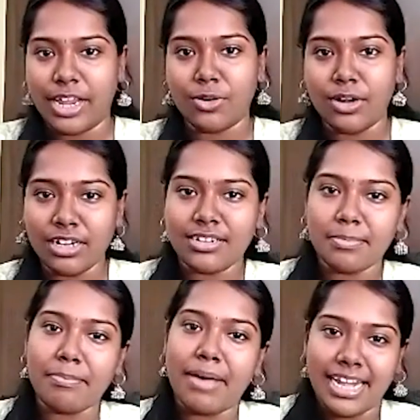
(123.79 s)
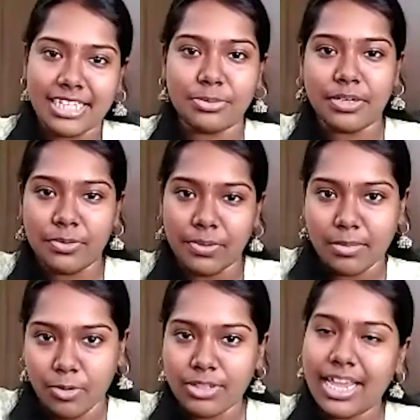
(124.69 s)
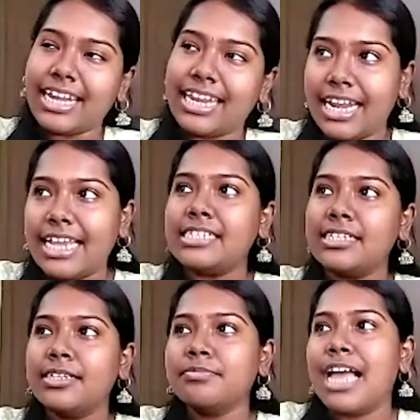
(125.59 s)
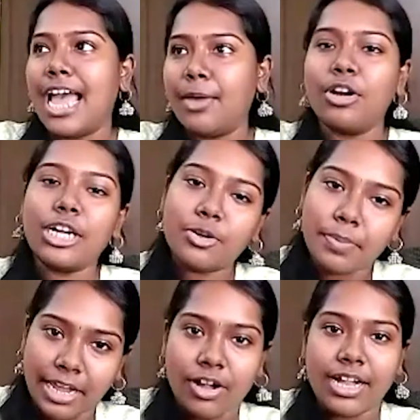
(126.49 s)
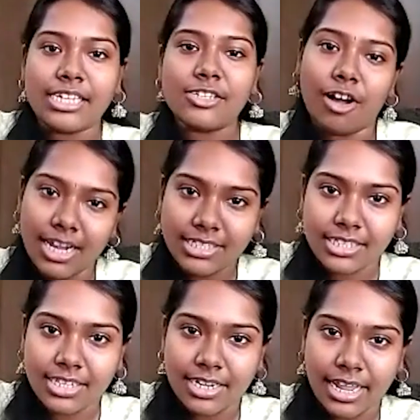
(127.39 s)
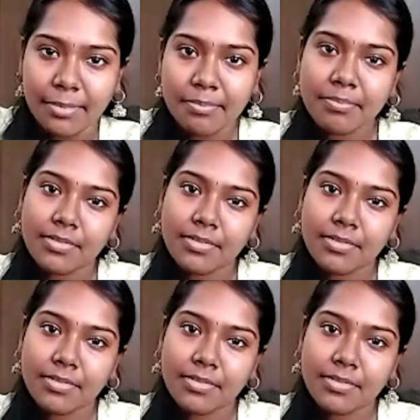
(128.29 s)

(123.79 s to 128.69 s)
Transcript: So I couldn't manage between the both. I realized I wanted to prioritize college at that time.